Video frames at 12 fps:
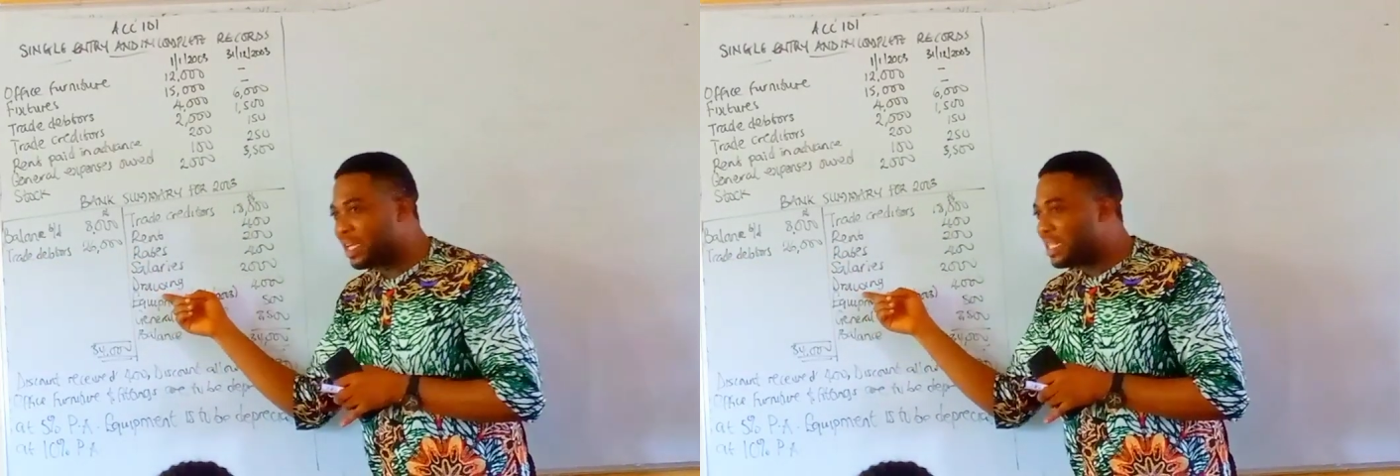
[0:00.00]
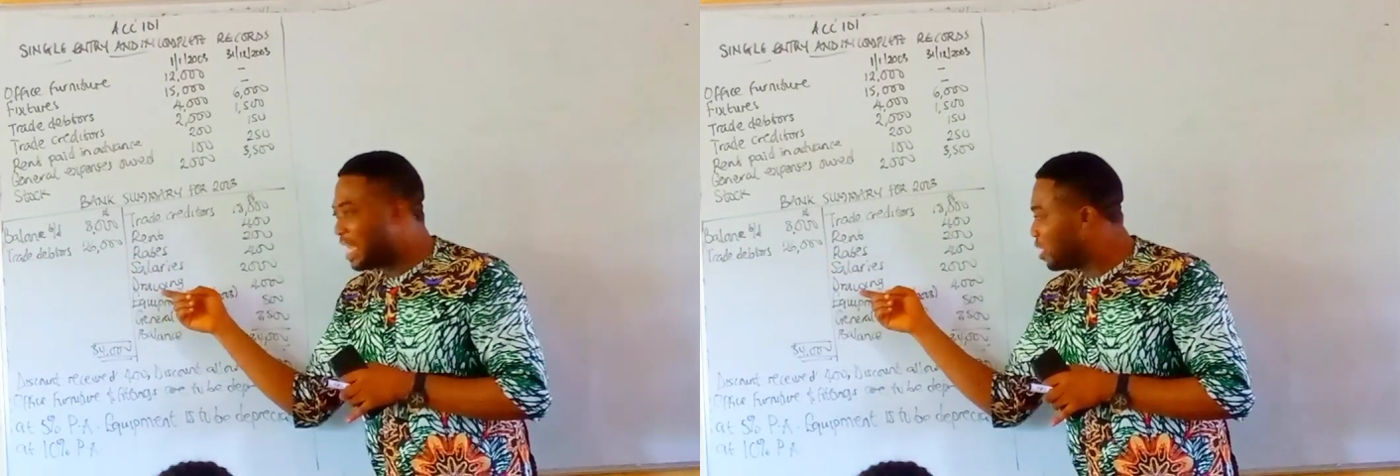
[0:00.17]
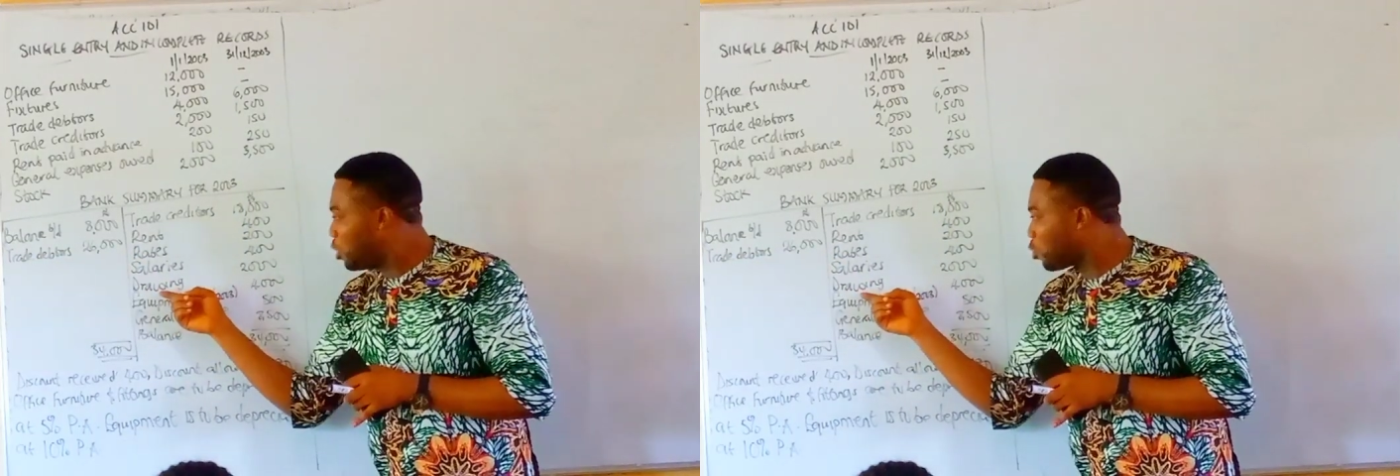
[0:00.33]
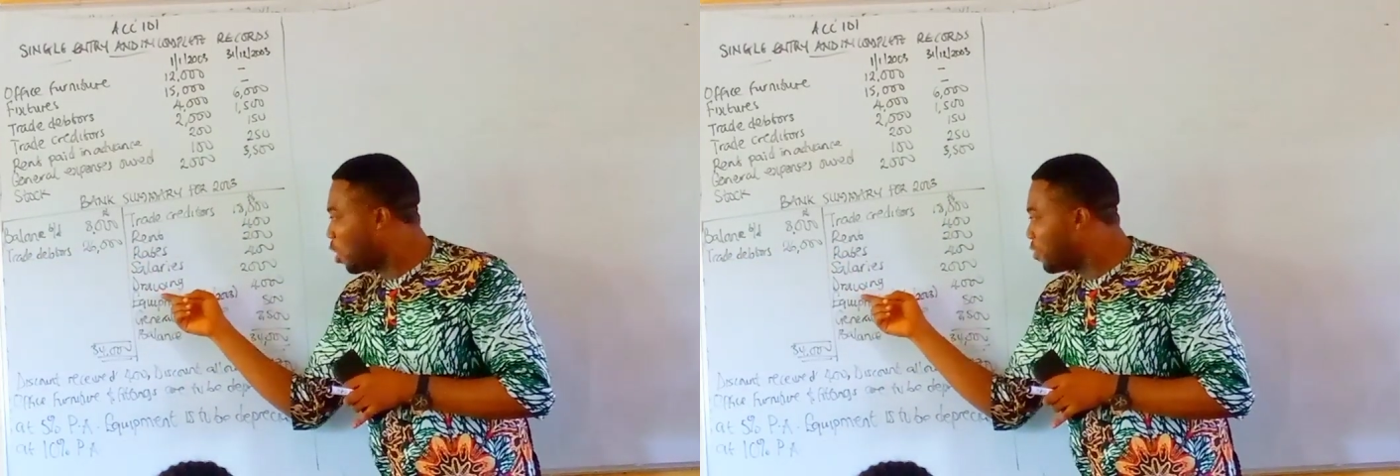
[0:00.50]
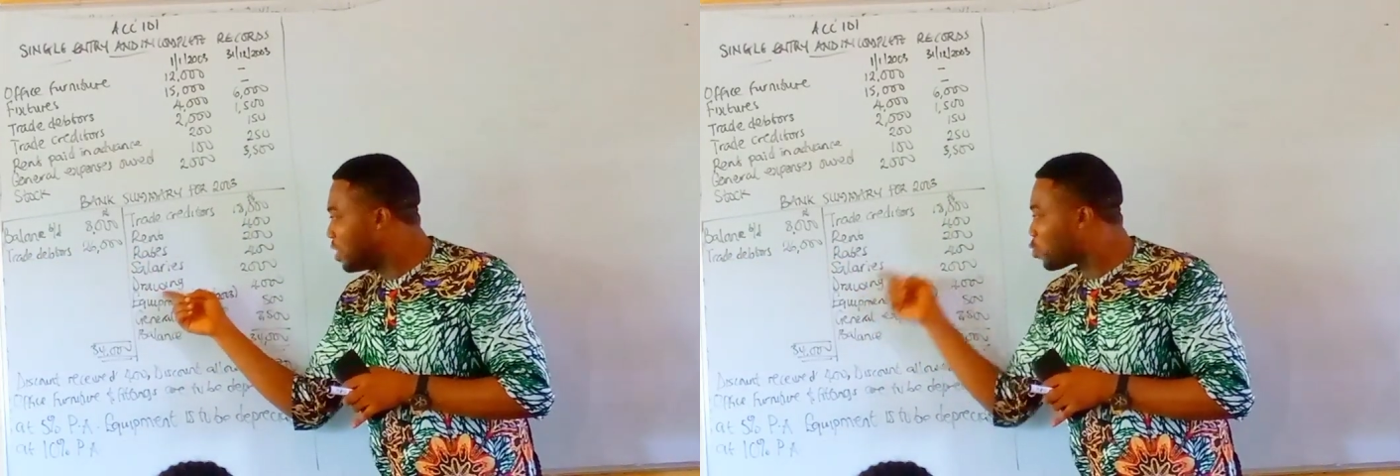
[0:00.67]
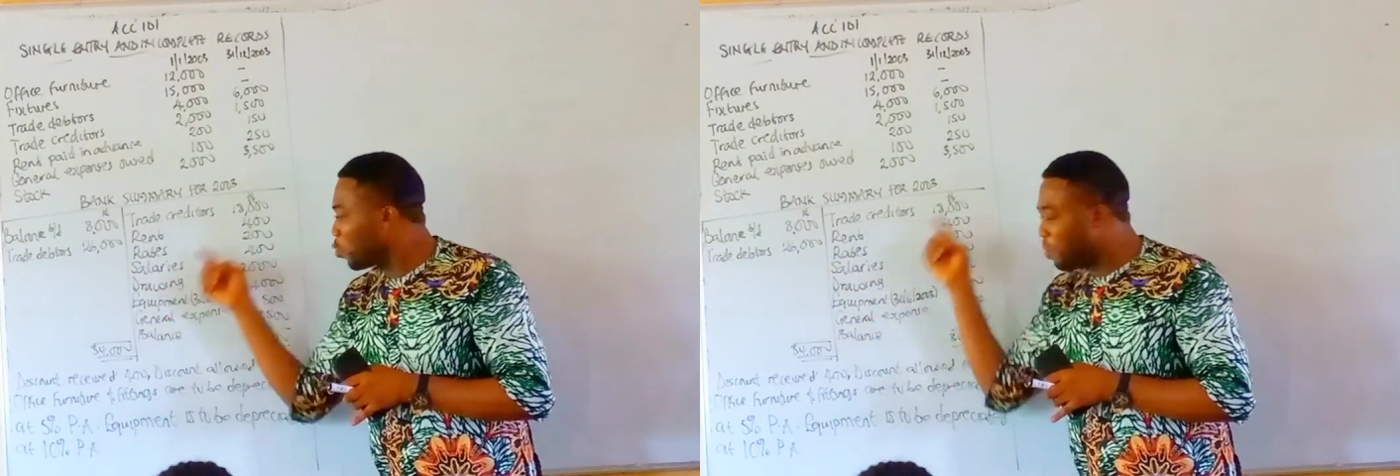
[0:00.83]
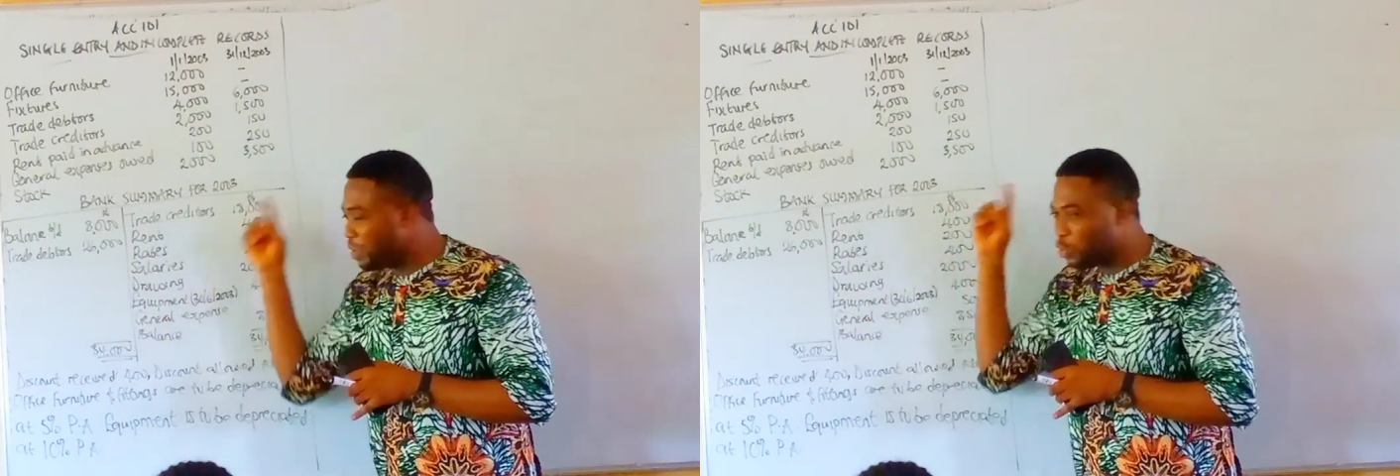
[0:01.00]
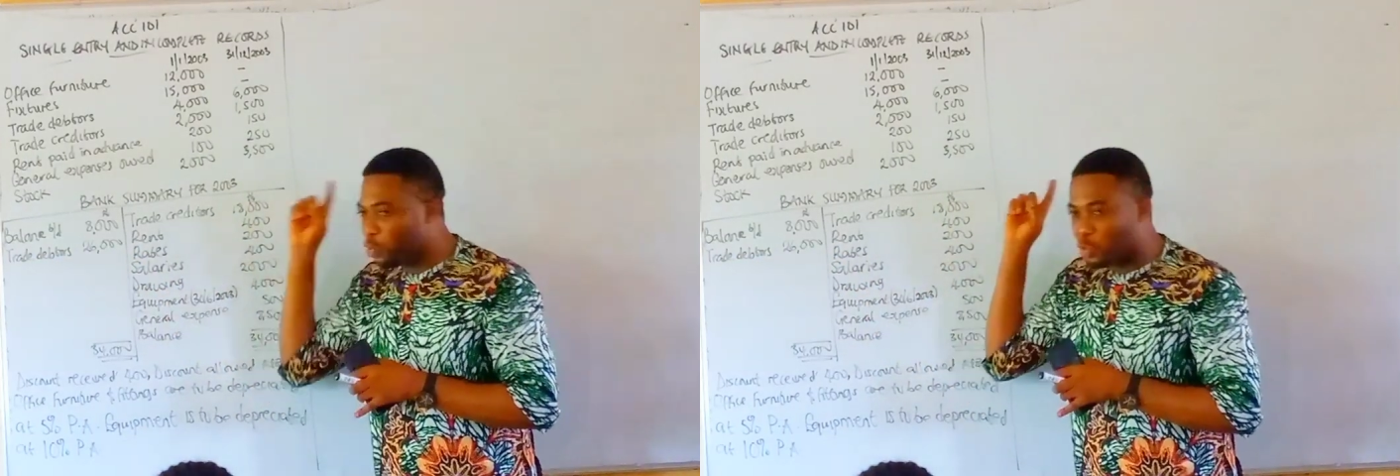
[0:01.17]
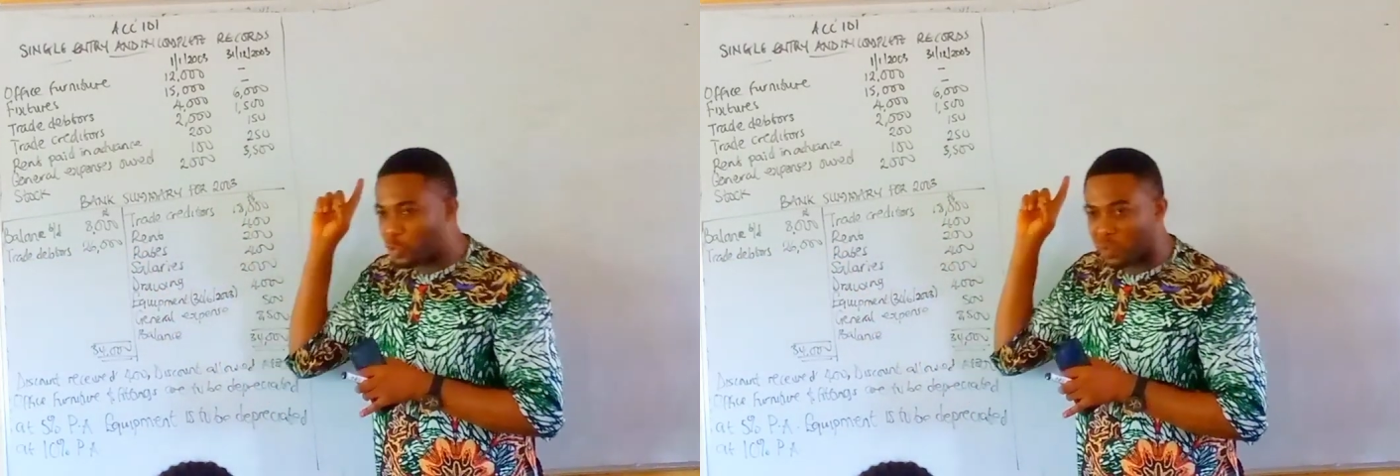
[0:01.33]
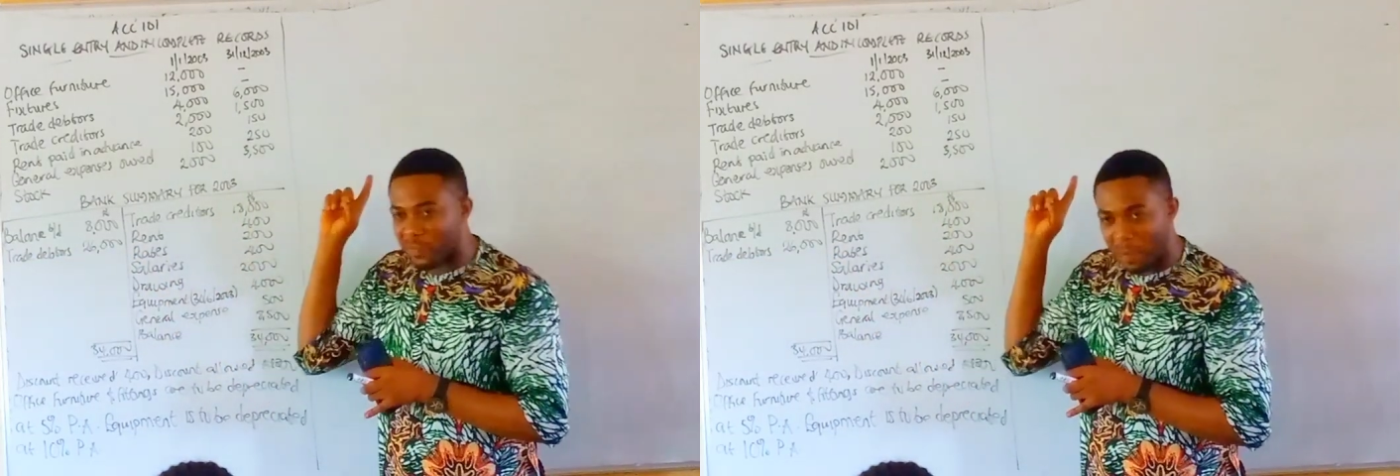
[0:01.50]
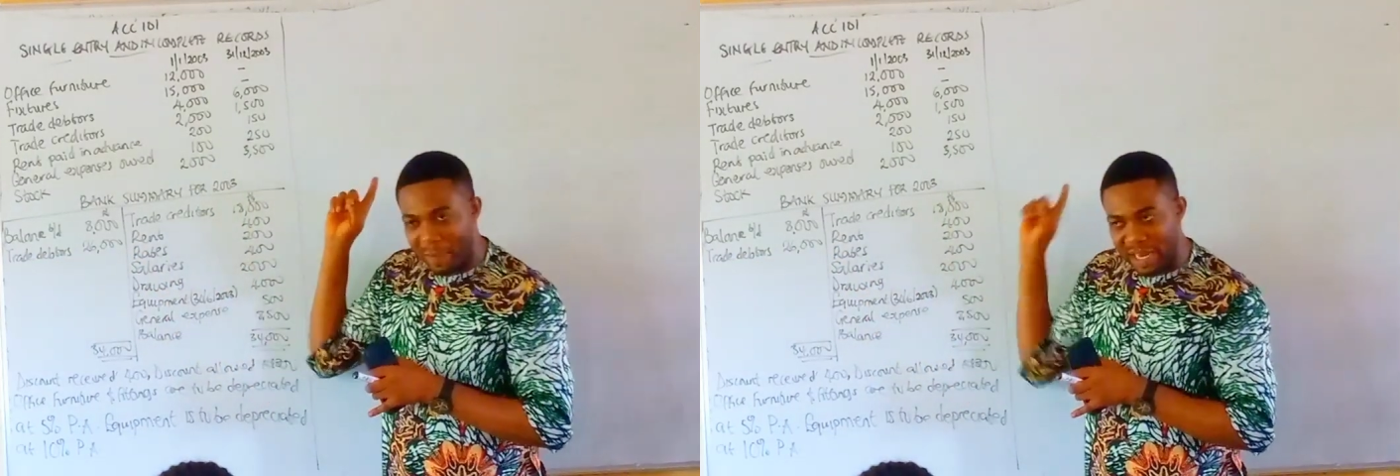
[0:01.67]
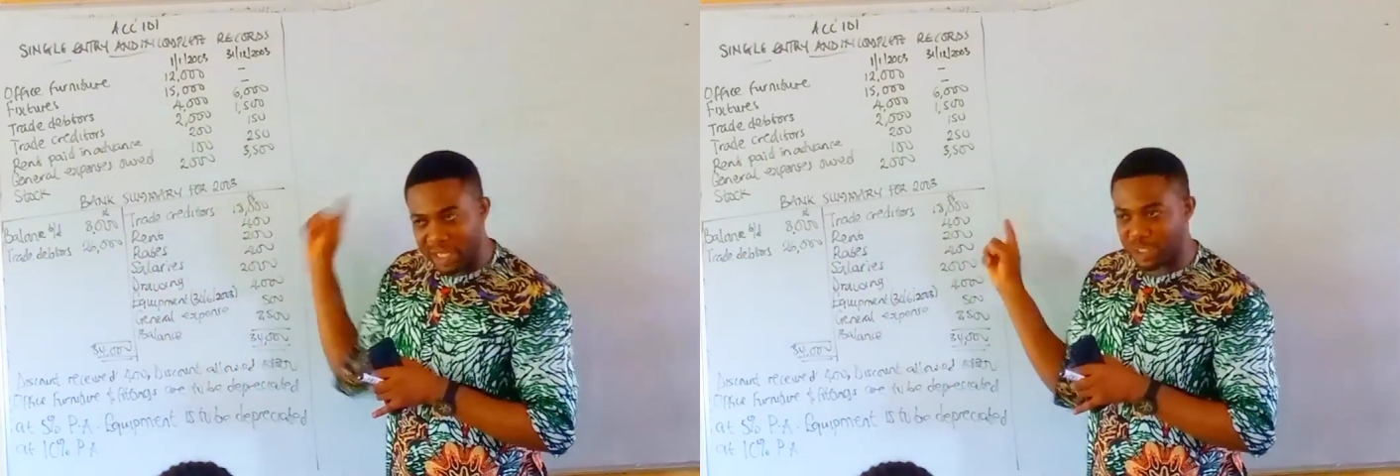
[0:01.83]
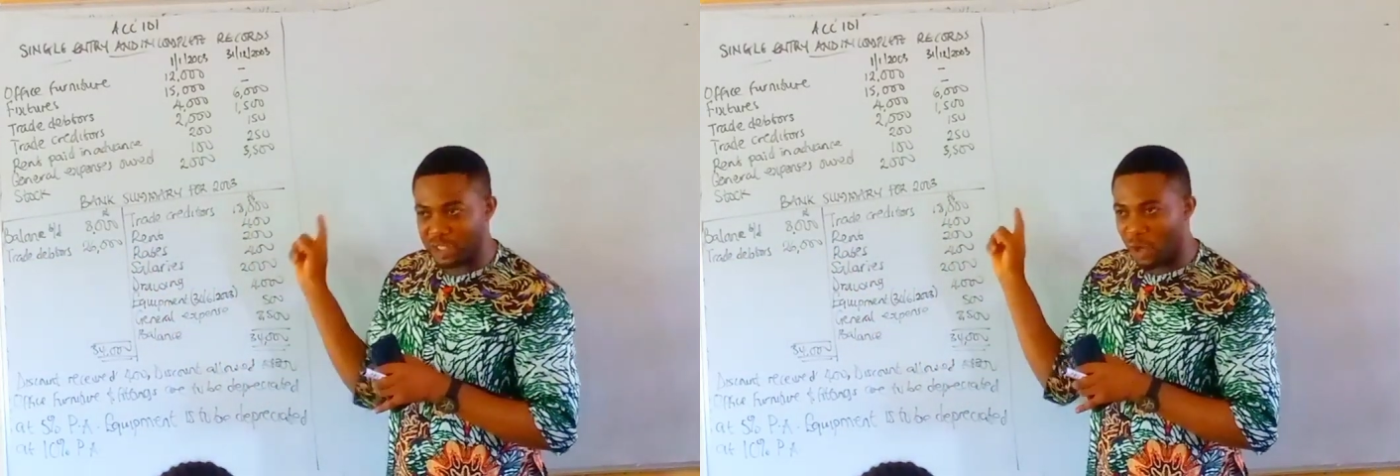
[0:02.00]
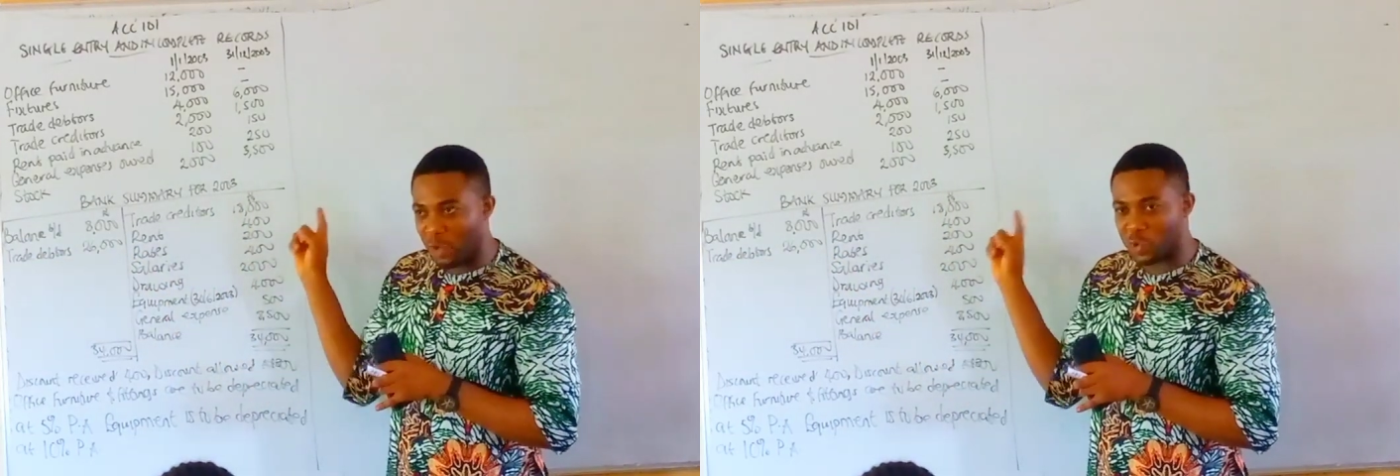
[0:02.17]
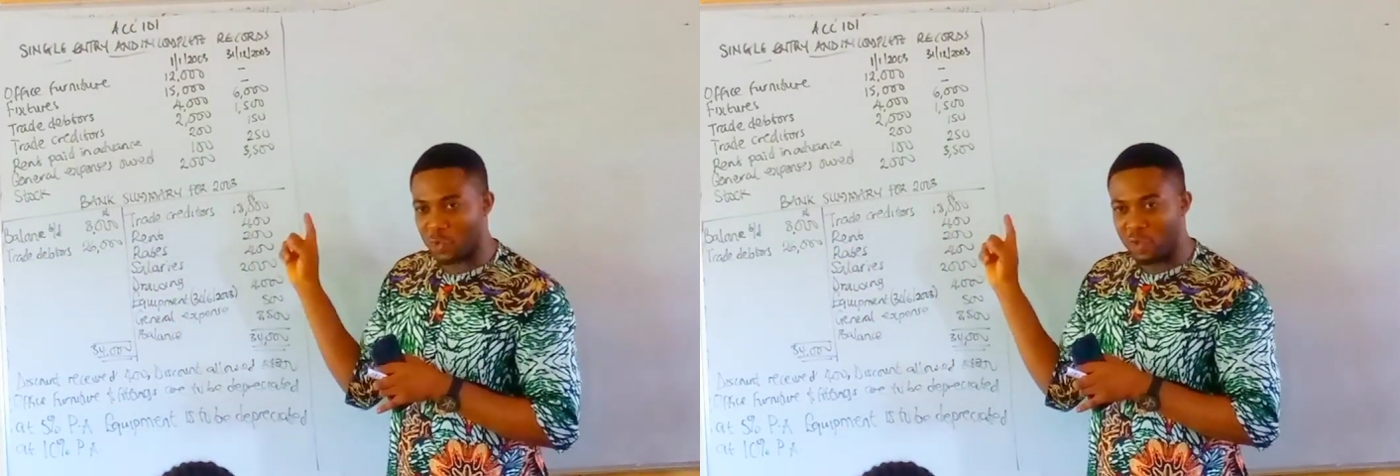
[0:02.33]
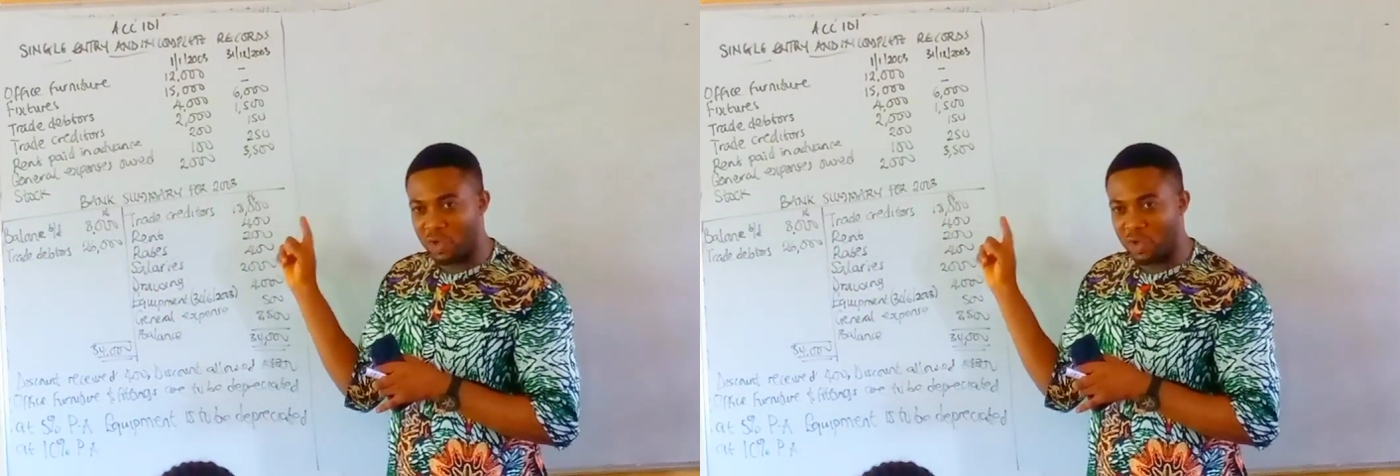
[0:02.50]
now these drawings will be used for balance sheet also.